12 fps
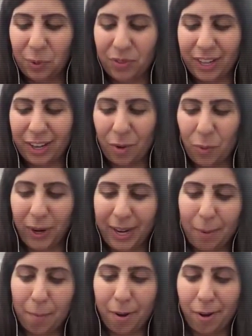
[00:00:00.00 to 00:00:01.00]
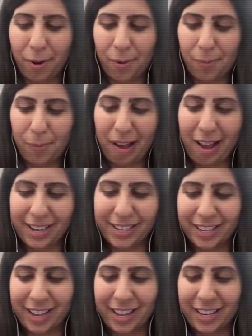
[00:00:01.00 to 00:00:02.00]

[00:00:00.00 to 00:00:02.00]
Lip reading: with a rainbow behind it,